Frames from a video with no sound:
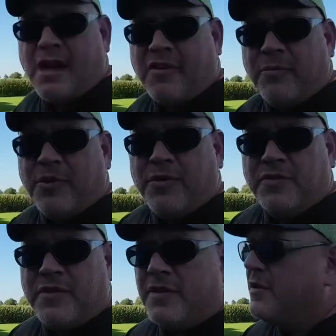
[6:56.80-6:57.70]
I've
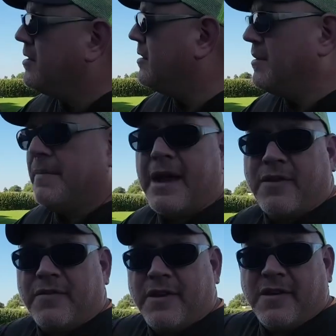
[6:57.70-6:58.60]
moved back
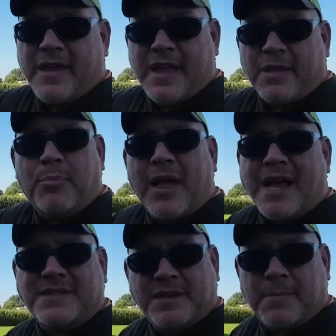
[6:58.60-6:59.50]
over there. They had the
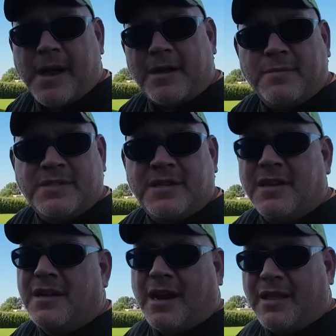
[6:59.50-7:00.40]
plastic bottoms.
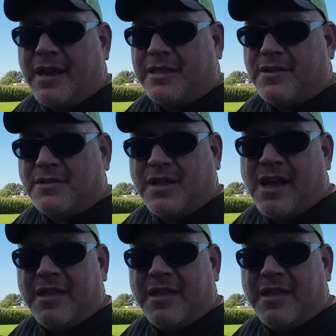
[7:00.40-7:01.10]
I like those a lot.